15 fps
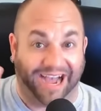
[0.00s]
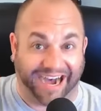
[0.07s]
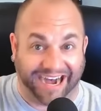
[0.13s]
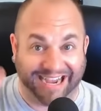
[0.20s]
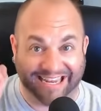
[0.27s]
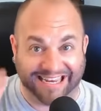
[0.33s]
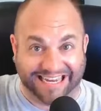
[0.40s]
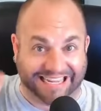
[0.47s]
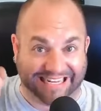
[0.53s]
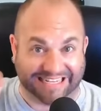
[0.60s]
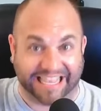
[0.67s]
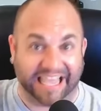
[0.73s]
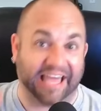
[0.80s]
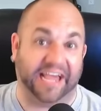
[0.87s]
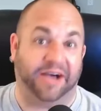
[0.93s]
I need to
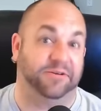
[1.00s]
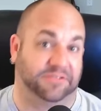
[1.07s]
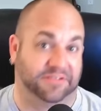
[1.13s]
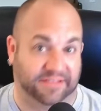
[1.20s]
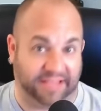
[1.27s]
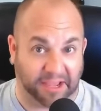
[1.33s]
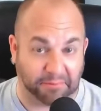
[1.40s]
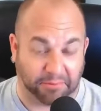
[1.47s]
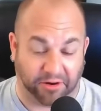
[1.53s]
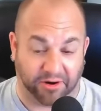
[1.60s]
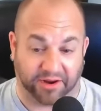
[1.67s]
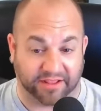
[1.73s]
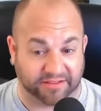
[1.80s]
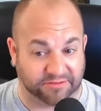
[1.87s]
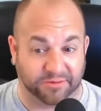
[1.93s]
get out to that
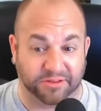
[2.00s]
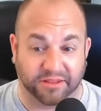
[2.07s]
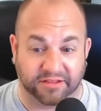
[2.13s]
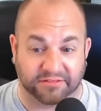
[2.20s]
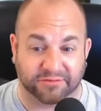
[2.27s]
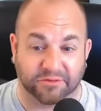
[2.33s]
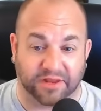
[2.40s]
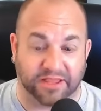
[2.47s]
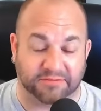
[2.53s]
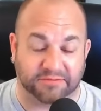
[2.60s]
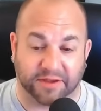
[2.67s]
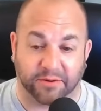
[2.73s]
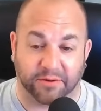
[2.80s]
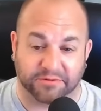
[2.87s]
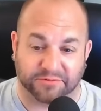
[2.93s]
park. It's only like 2.5
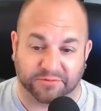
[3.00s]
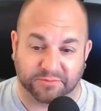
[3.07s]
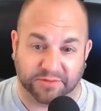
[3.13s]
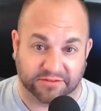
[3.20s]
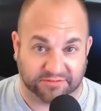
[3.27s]
hours for me.